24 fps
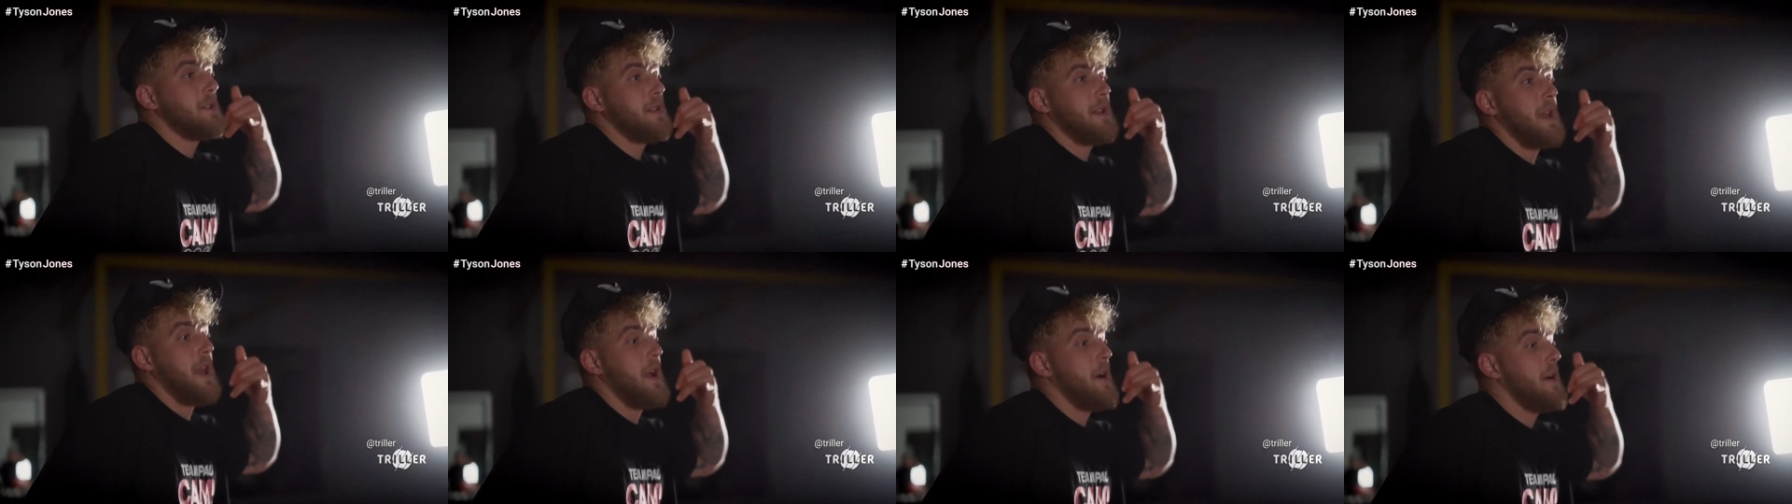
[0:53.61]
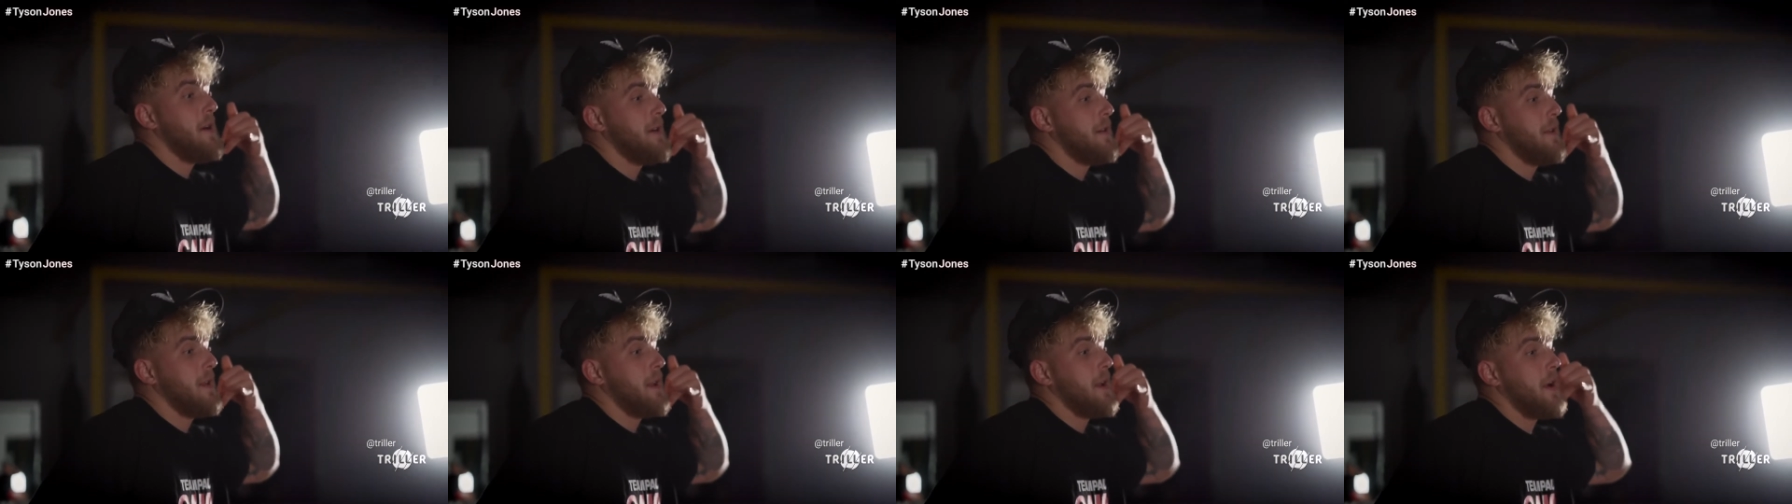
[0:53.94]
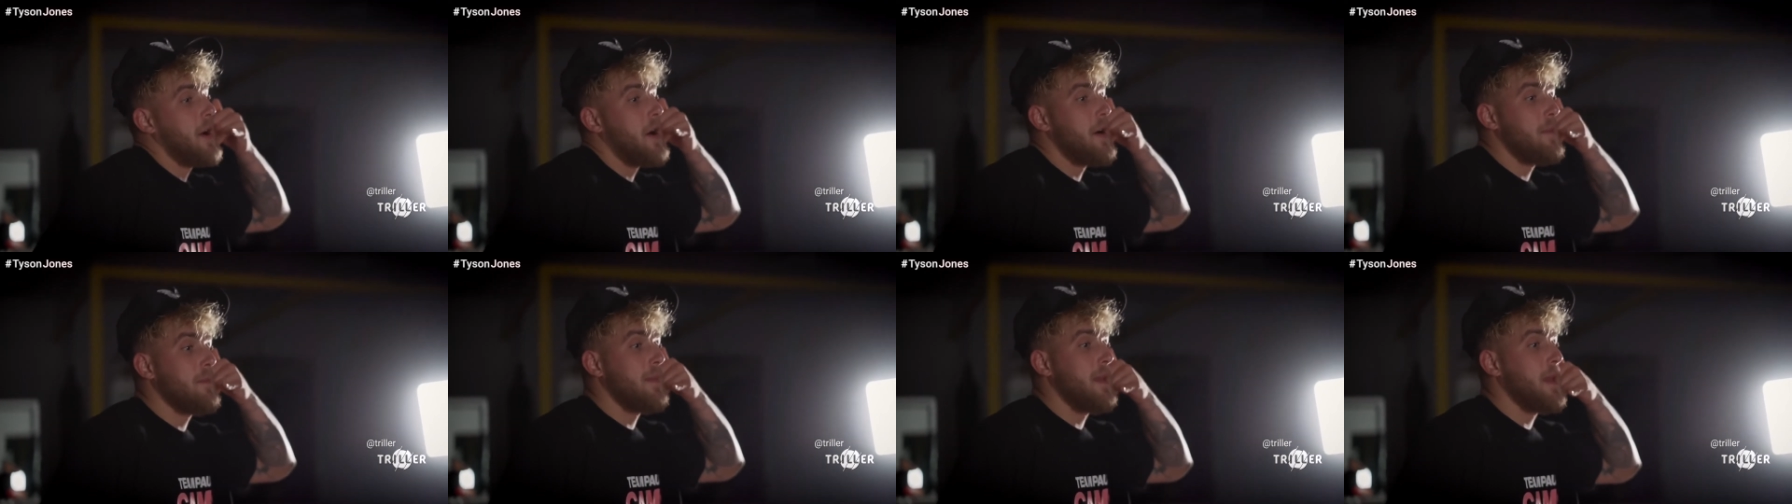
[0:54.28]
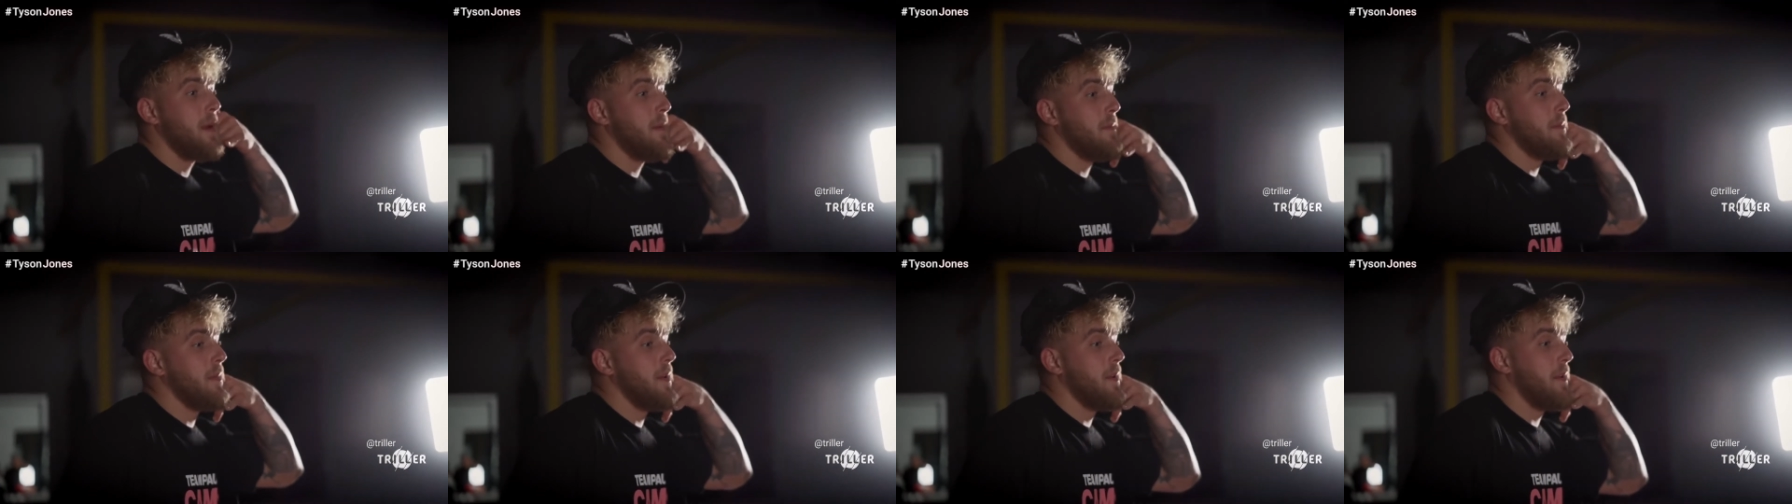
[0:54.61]
they all they called me
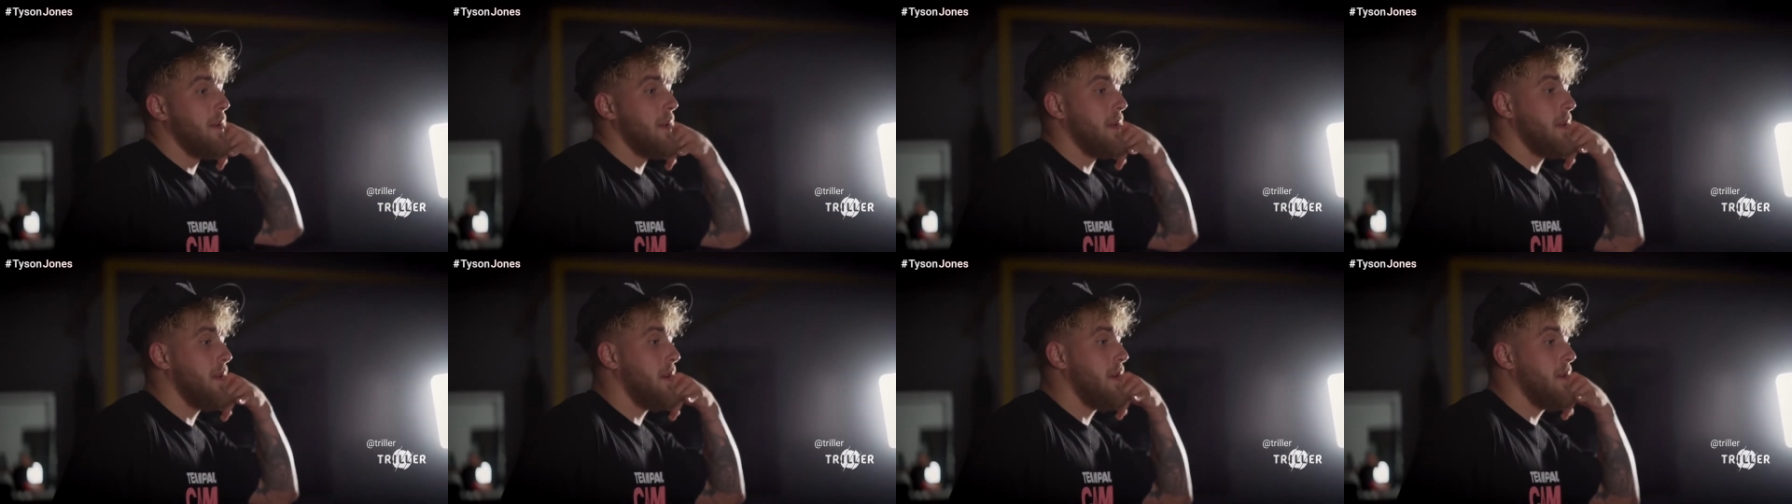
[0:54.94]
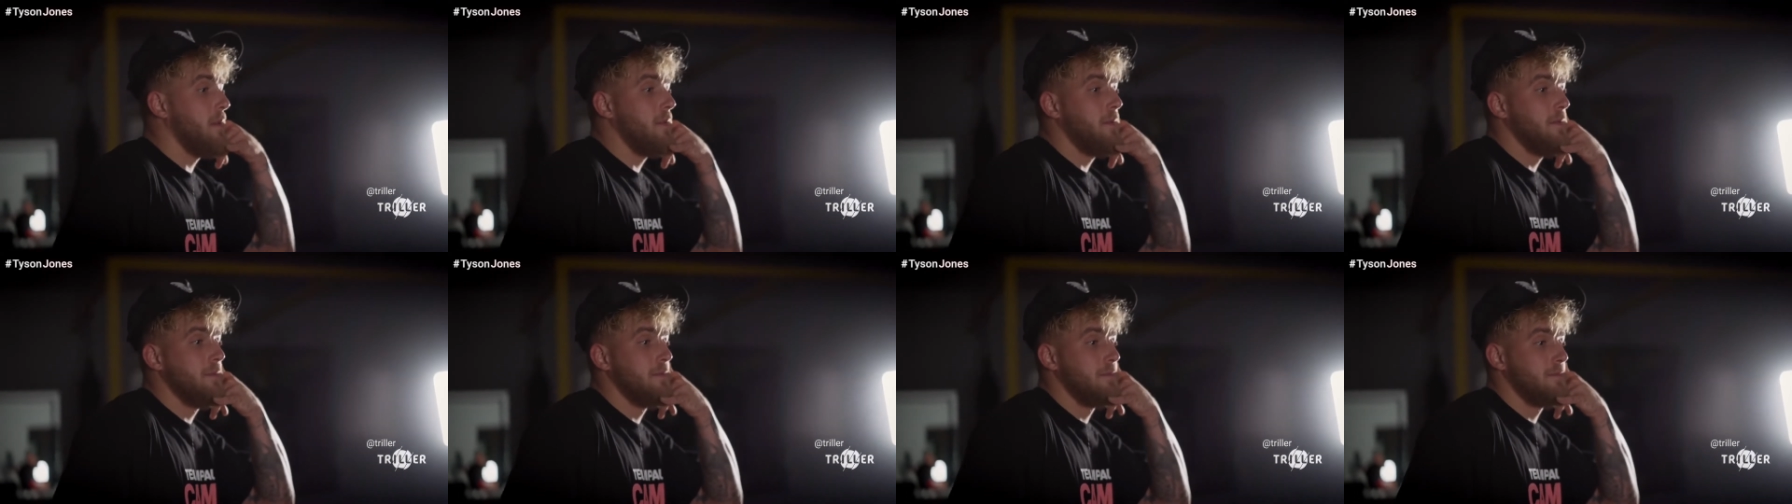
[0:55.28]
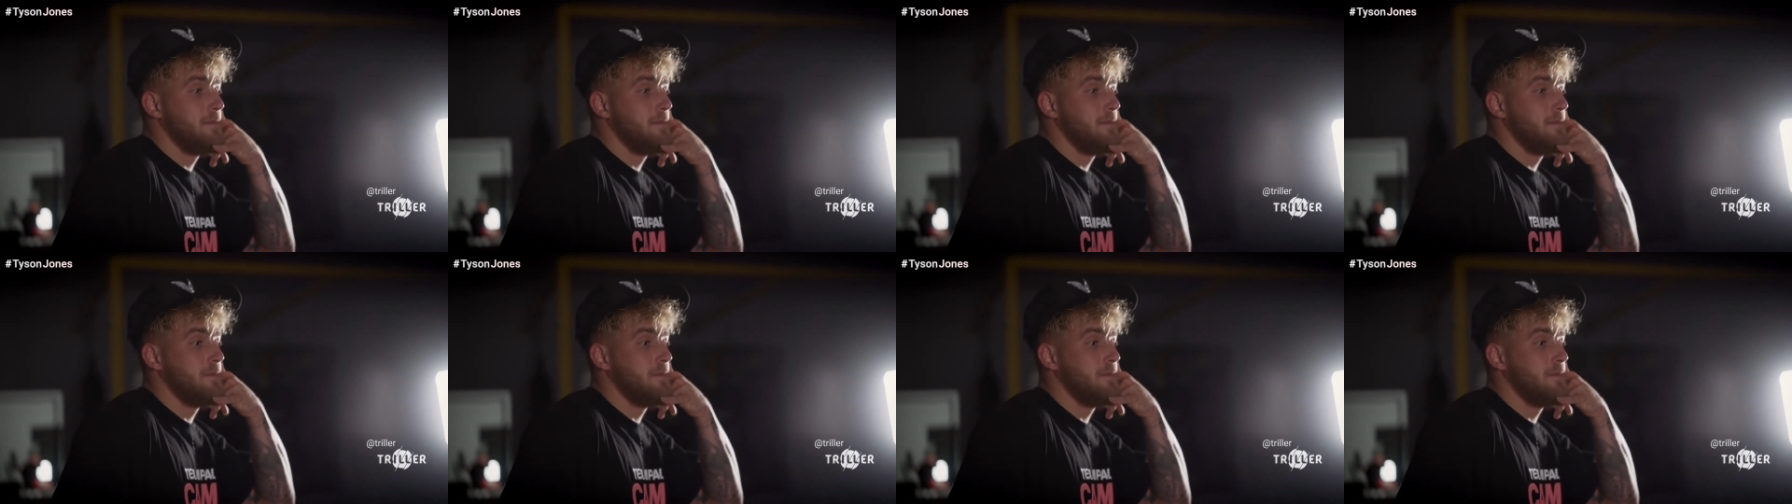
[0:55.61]
up. They're like, "Yo,